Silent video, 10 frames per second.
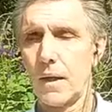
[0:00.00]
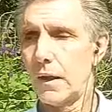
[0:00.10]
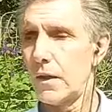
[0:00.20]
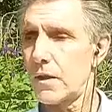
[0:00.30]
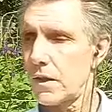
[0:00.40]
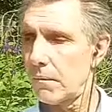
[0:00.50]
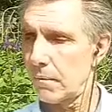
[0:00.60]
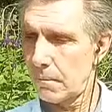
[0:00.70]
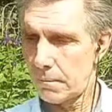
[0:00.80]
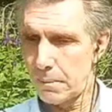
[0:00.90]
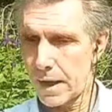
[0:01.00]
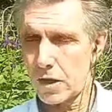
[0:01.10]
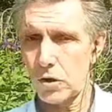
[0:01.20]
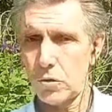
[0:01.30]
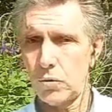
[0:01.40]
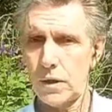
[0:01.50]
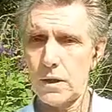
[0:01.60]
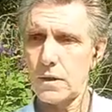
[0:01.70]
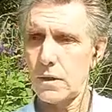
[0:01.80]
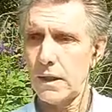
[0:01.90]
It is better to
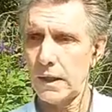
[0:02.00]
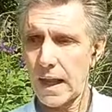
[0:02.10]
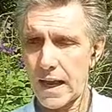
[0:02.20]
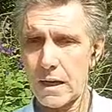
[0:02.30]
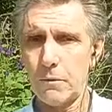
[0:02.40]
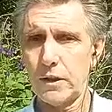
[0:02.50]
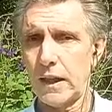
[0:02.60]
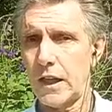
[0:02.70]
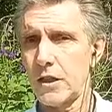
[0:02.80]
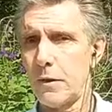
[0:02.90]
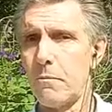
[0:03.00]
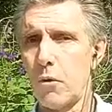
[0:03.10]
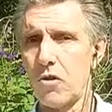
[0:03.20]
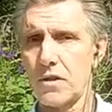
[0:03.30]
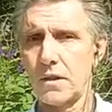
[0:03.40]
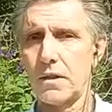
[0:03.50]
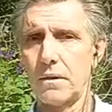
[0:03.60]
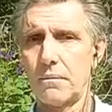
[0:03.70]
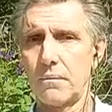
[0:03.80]
eat animal that has been poisoned